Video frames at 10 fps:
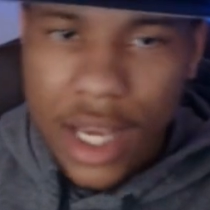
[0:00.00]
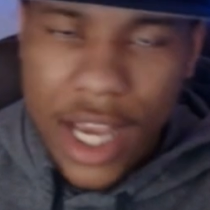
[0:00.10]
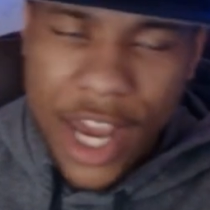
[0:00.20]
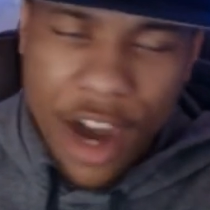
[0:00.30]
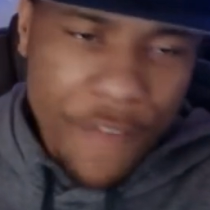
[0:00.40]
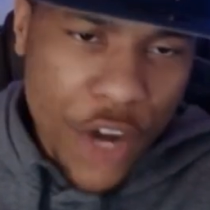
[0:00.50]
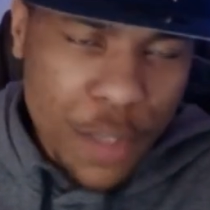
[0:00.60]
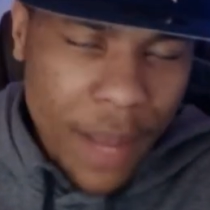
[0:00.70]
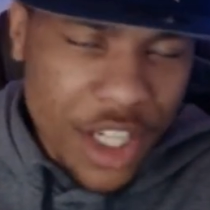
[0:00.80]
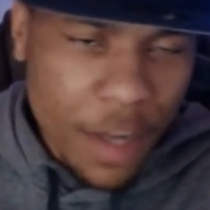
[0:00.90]
In our first
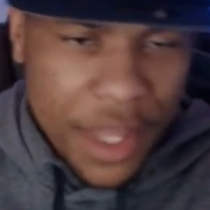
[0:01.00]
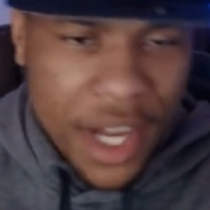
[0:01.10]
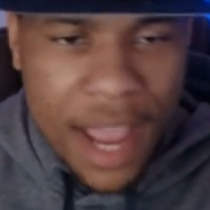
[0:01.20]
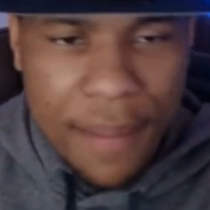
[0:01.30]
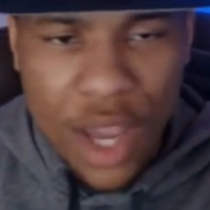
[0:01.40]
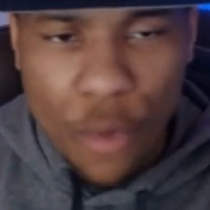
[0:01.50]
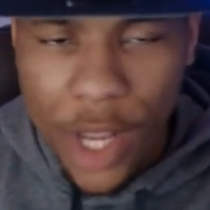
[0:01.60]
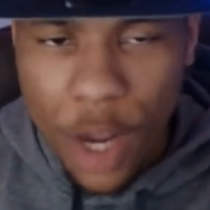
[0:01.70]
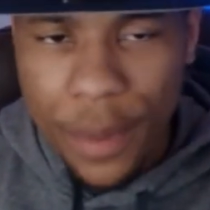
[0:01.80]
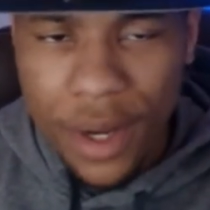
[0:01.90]
matchup of the night, man, we
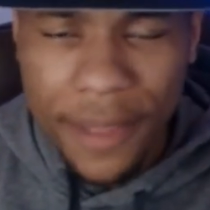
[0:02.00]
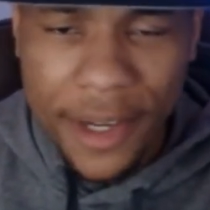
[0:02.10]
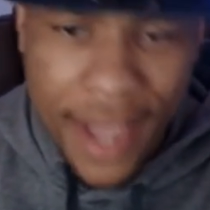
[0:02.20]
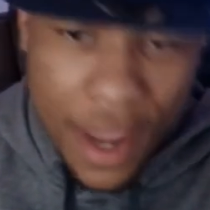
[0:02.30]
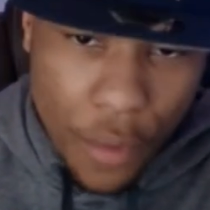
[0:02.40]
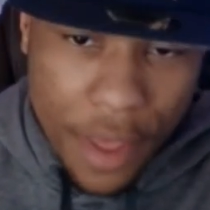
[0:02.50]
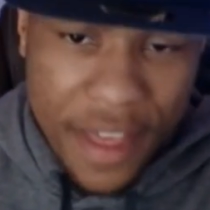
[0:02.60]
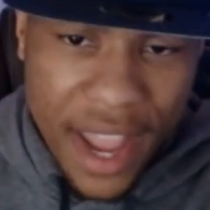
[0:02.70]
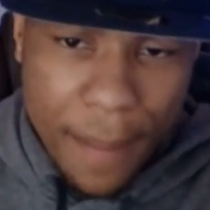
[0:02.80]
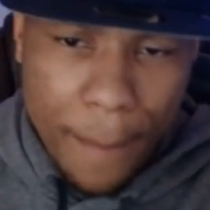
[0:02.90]
open up the day with
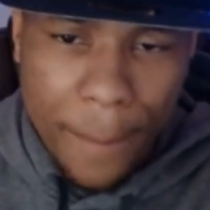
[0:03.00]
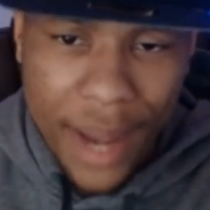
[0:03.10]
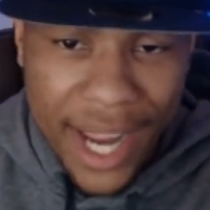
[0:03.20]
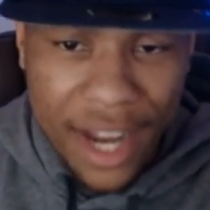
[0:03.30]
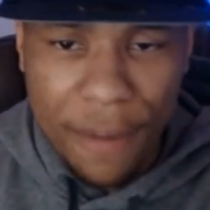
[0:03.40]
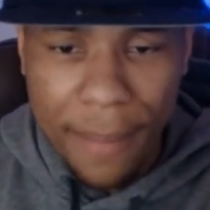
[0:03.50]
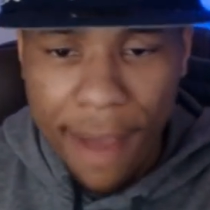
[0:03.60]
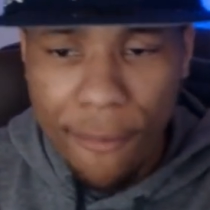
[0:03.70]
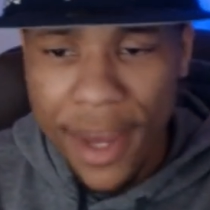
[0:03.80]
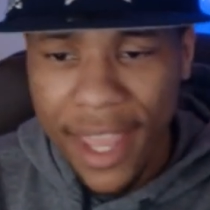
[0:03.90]
a banger,
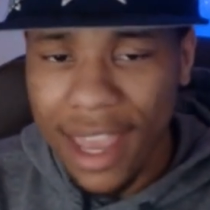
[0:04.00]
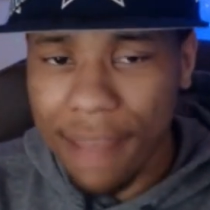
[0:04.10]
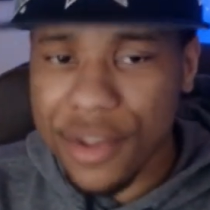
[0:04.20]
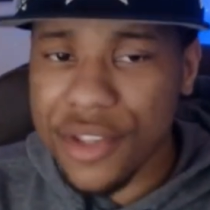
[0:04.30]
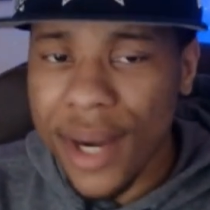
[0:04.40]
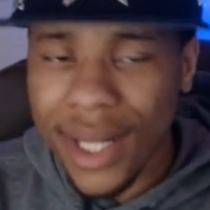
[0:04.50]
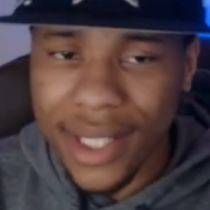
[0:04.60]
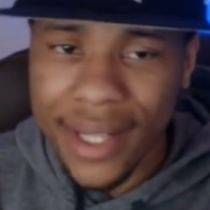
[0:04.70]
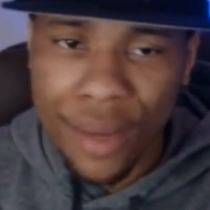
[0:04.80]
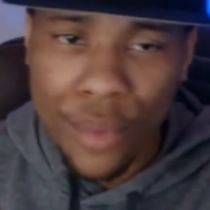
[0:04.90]
man. What a game to start out the
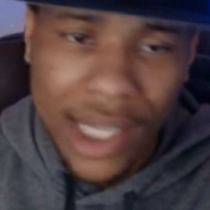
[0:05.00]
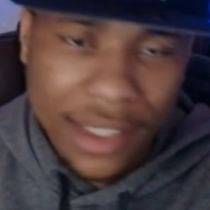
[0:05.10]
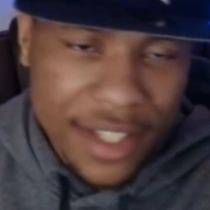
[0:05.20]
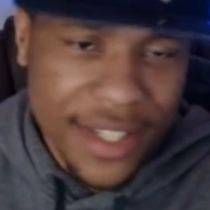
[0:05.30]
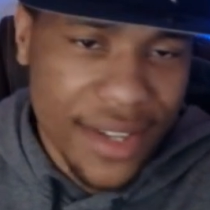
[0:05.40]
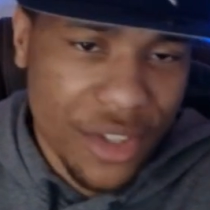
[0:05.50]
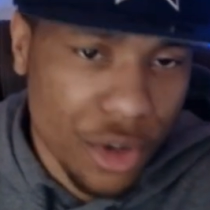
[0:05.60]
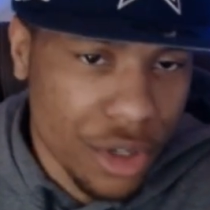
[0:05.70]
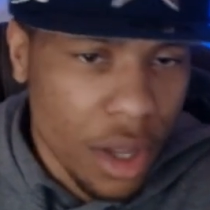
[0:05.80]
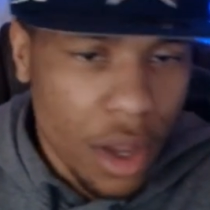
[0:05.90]
day. We got the
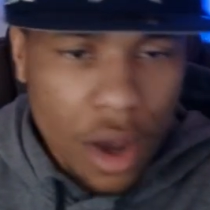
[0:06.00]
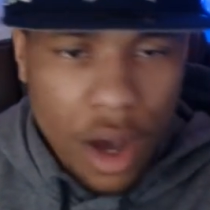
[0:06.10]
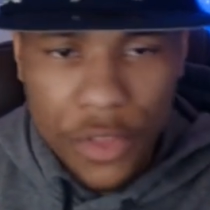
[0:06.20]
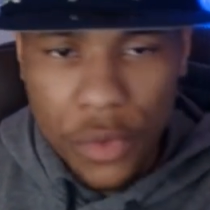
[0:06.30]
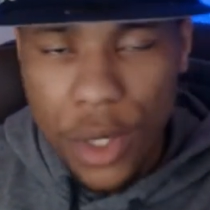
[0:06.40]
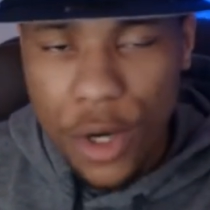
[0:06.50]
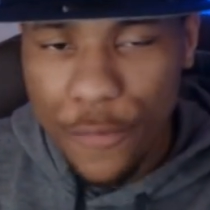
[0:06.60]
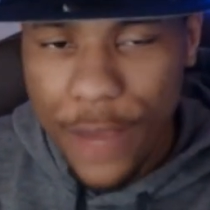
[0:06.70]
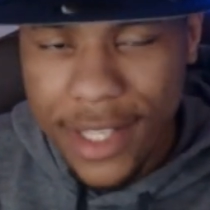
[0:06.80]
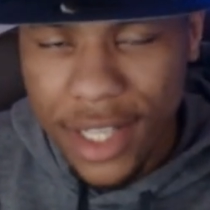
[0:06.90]
Sixers on the road
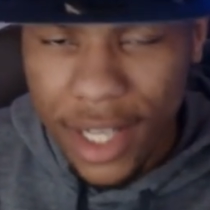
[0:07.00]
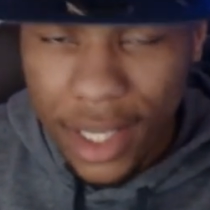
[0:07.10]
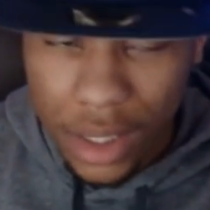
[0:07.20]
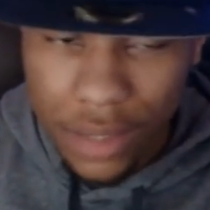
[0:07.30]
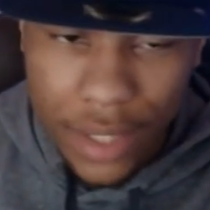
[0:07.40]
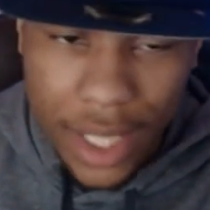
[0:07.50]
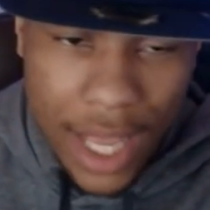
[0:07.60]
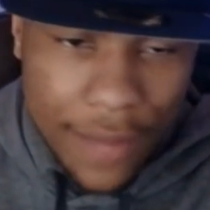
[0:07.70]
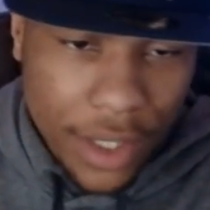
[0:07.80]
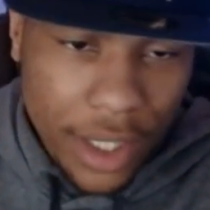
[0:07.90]
facing the Cleveland
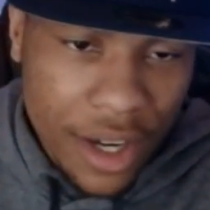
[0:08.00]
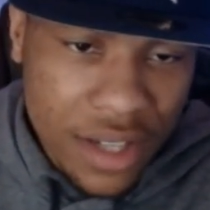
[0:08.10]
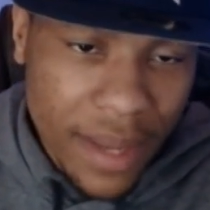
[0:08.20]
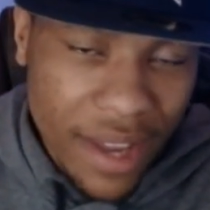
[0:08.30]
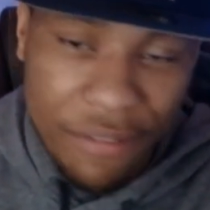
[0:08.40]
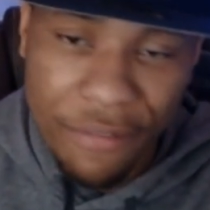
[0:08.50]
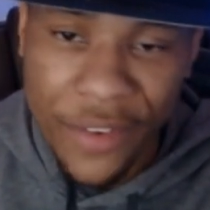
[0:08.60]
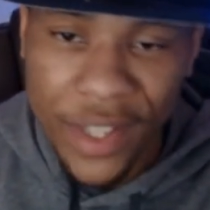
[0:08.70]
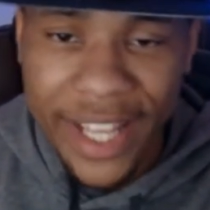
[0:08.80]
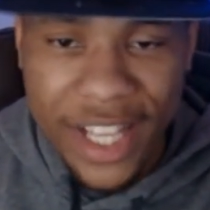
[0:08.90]
Cavaliers, man.
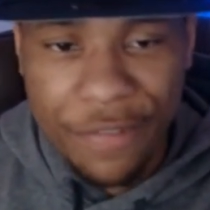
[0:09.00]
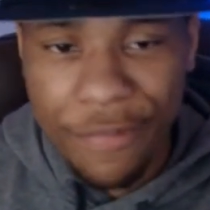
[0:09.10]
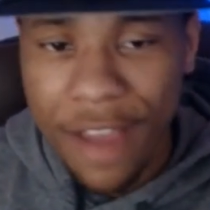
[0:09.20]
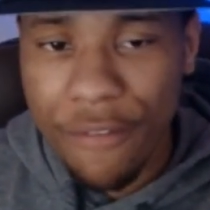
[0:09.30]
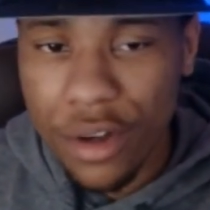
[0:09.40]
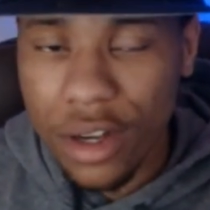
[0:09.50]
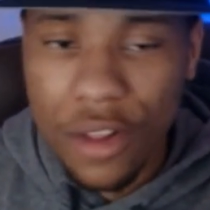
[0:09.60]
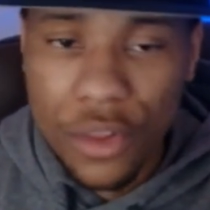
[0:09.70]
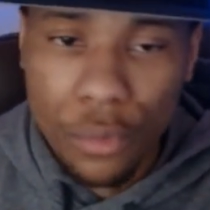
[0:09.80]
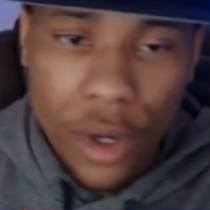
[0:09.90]
Philly is favored on
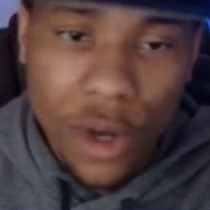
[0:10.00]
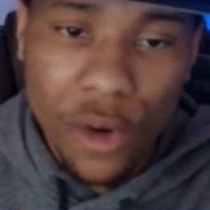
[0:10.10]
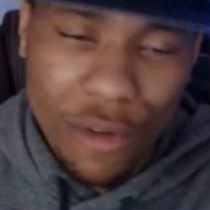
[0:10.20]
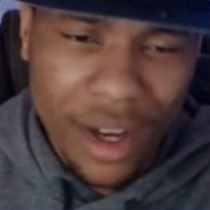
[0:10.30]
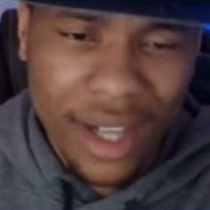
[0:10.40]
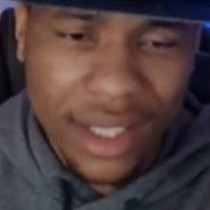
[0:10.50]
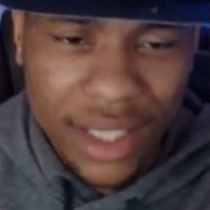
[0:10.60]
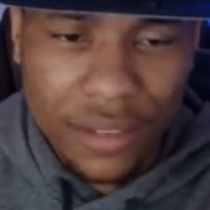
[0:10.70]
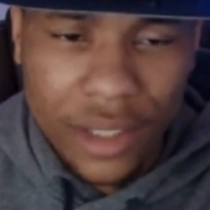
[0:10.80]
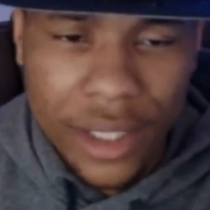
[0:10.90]
the road over
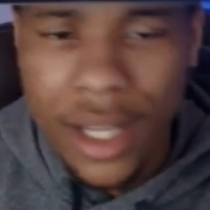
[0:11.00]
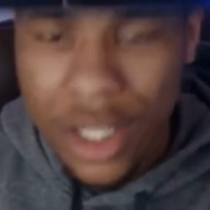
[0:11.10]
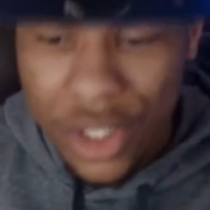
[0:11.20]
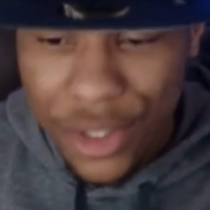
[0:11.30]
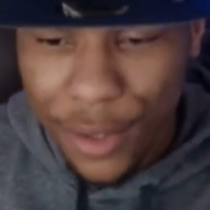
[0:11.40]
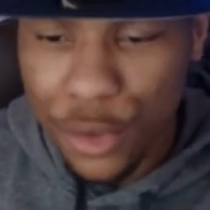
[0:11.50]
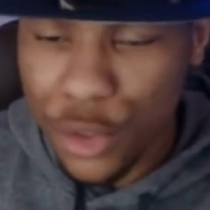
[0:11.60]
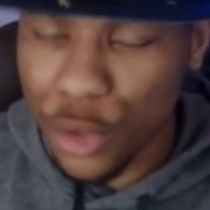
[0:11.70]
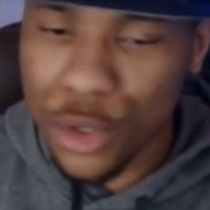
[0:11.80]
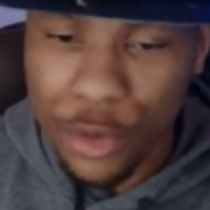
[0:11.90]
Cleveland, total
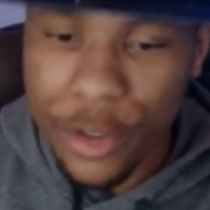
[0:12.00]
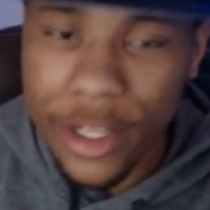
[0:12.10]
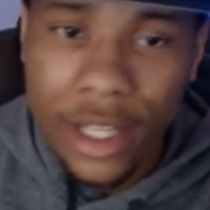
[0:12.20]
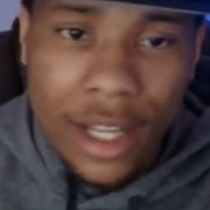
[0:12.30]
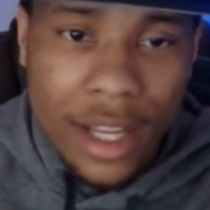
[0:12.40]
two twenty.